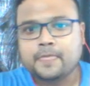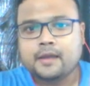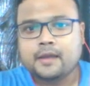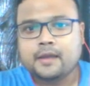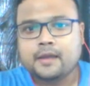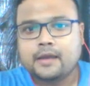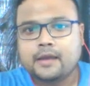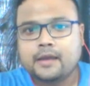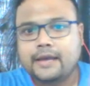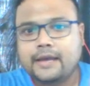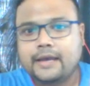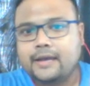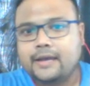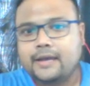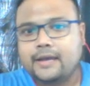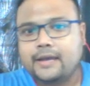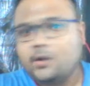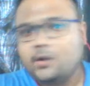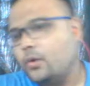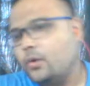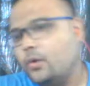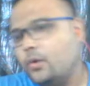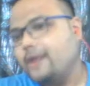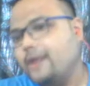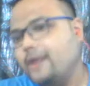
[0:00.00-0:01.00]
And
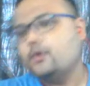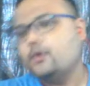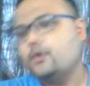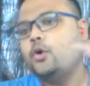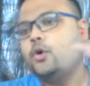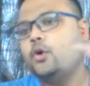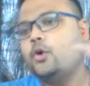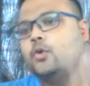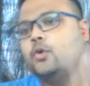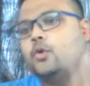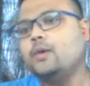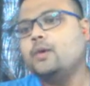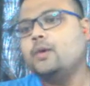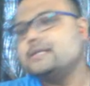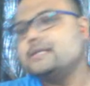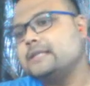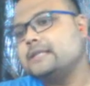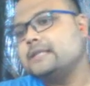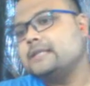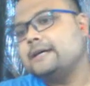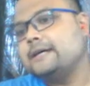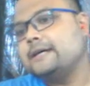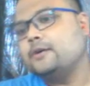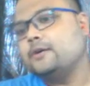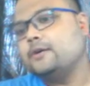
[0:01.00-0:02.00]
when gold was
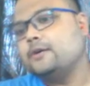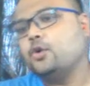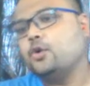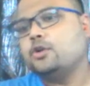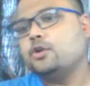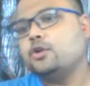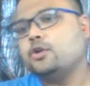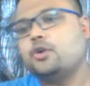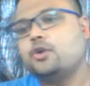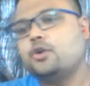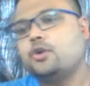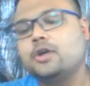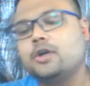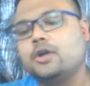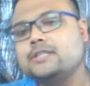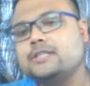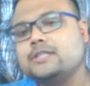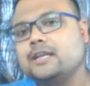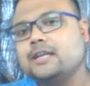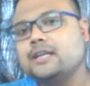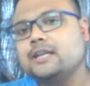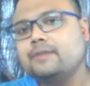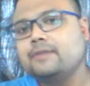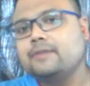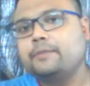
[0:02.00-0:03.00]
gold crossed the
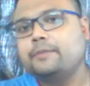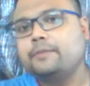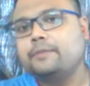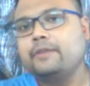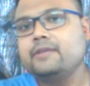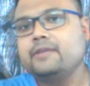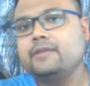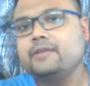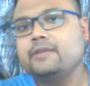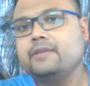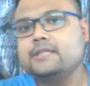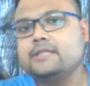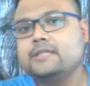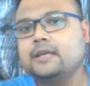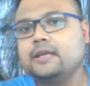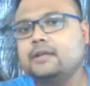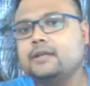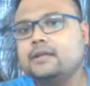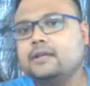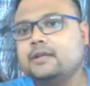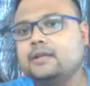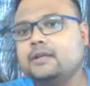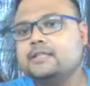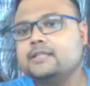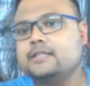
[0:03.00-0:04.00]
level previously, the
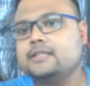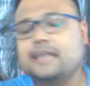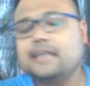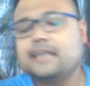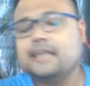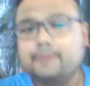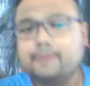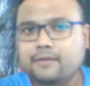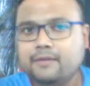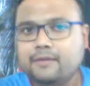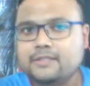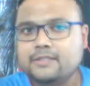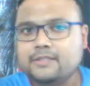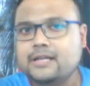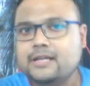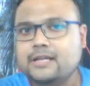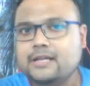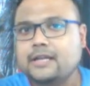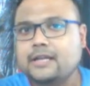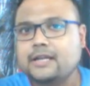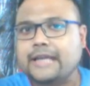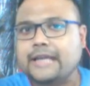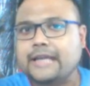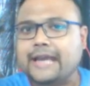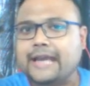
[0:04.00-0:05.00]
same level started
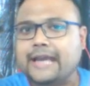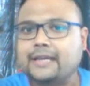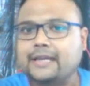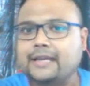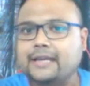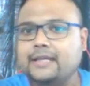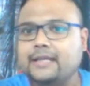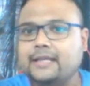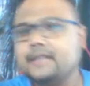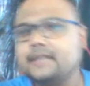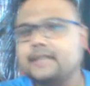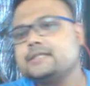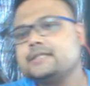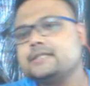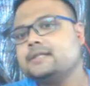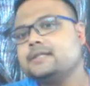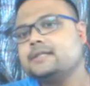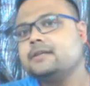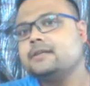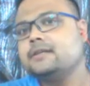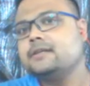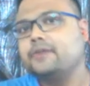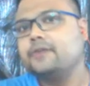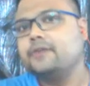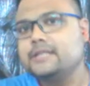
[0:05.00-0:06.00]
acting as a
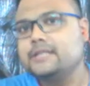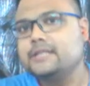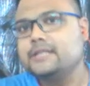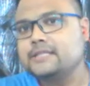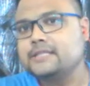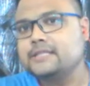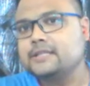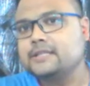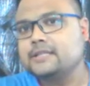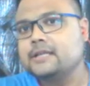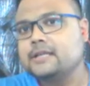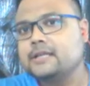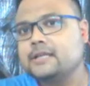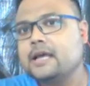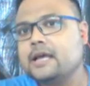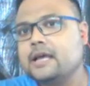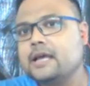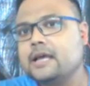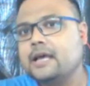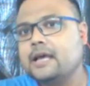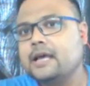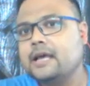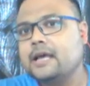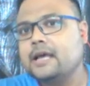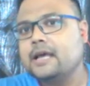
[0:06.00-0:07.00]
resistance, and
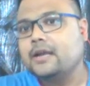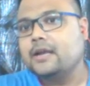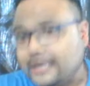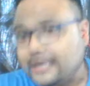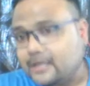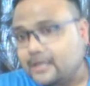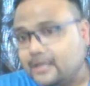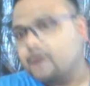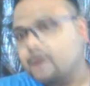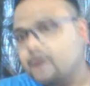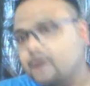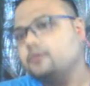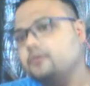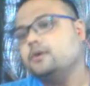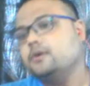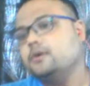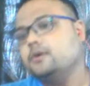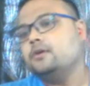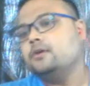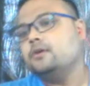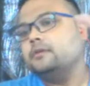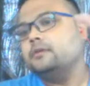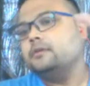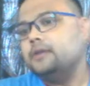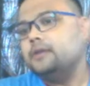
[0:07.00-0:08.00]
right now
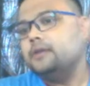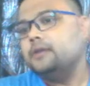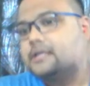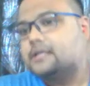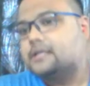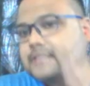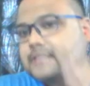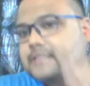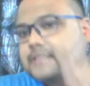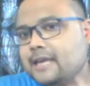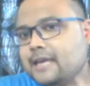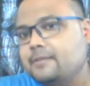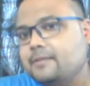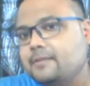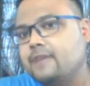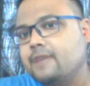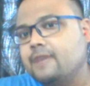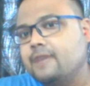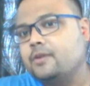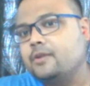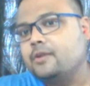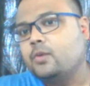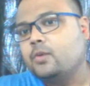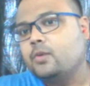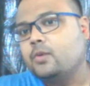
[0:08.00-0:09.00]
the same level,
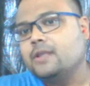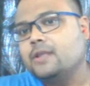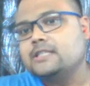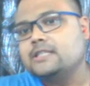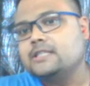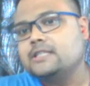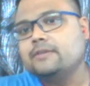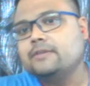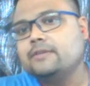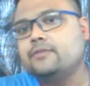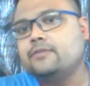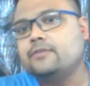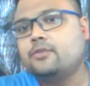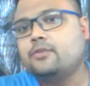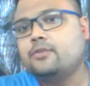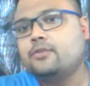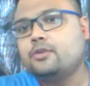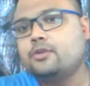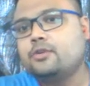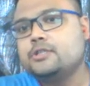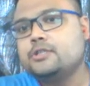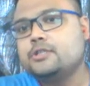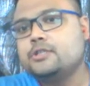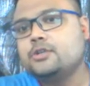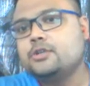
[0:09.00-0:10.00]
1740
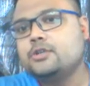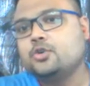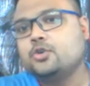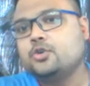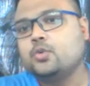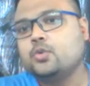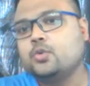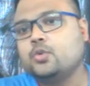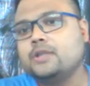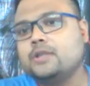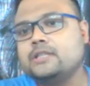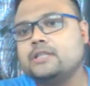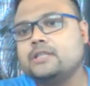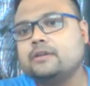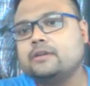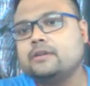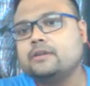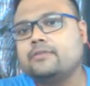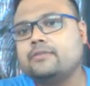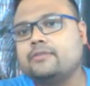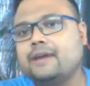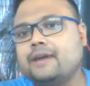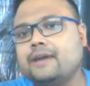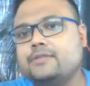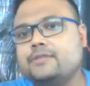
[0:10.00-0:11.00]
to
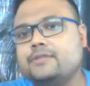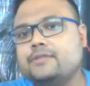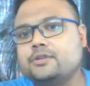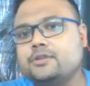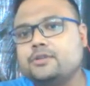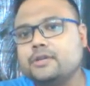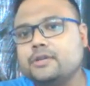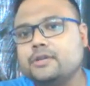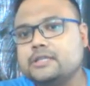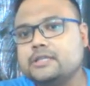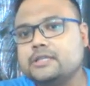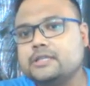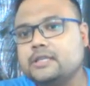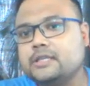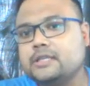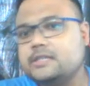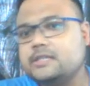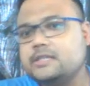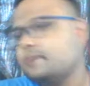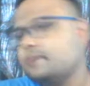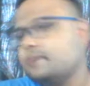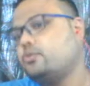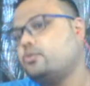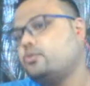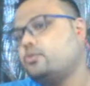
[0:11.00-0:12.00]
1750, is the
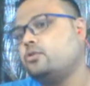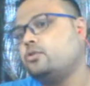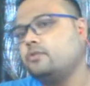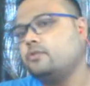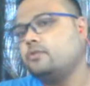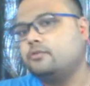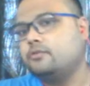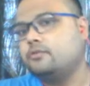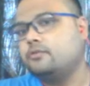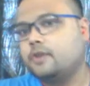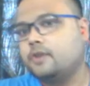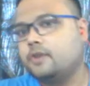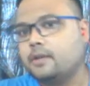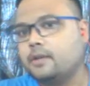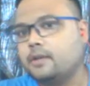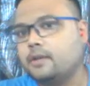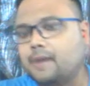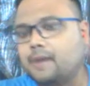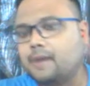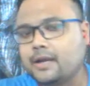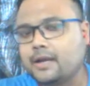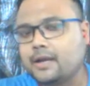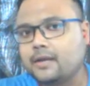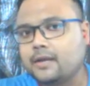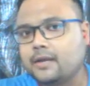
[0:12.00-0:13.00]
support for the
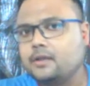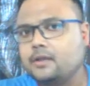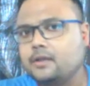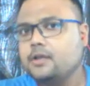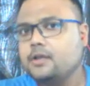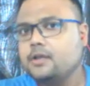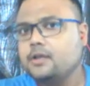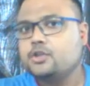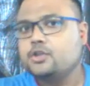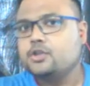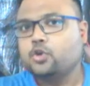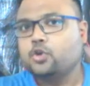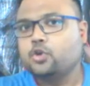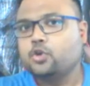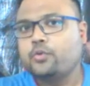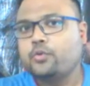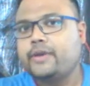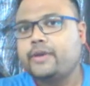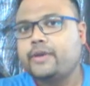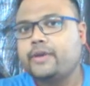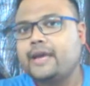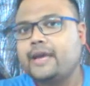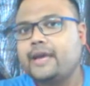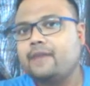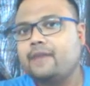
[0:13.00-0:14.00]
market. So we
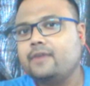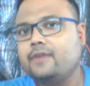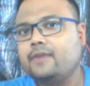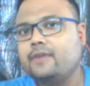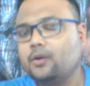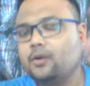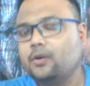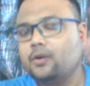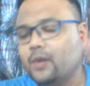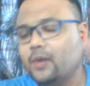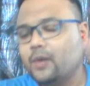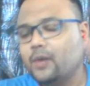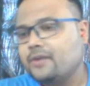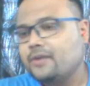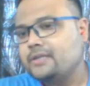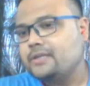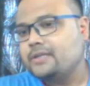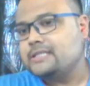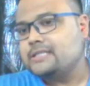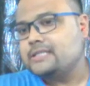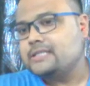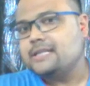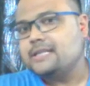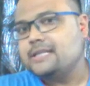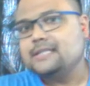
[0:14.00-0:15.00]
have one
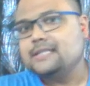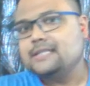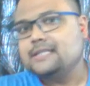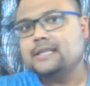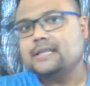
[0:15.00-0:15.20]
resistance